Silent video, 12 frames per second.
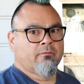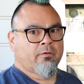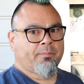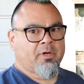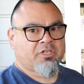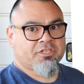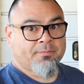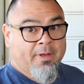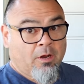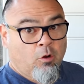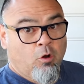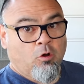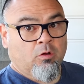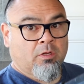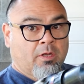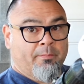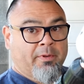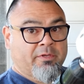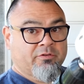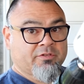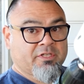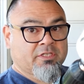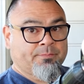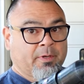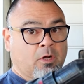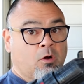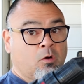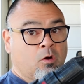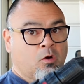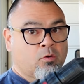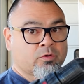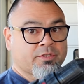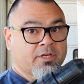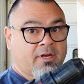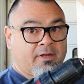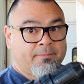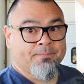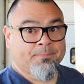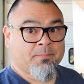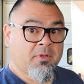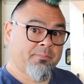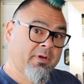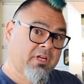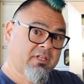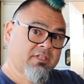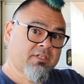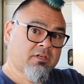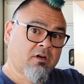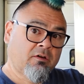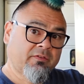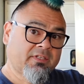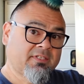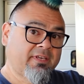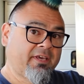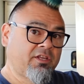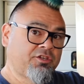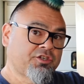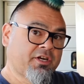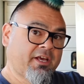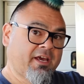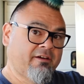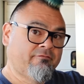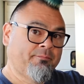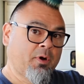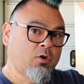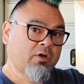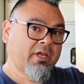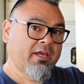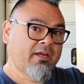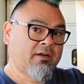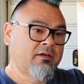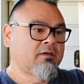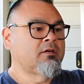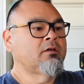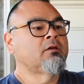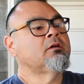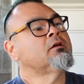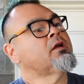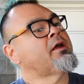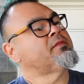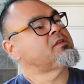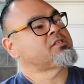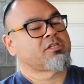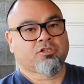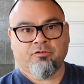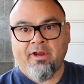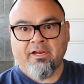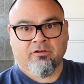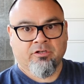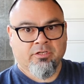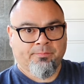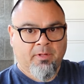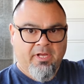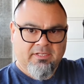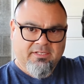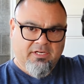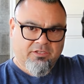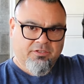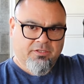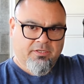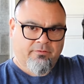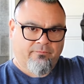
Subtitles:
For punching my hole, I'm going to be using this big old hole saw. I'm going to install this 1.5" bulkhead. Got this at Tractor Supply. It's actually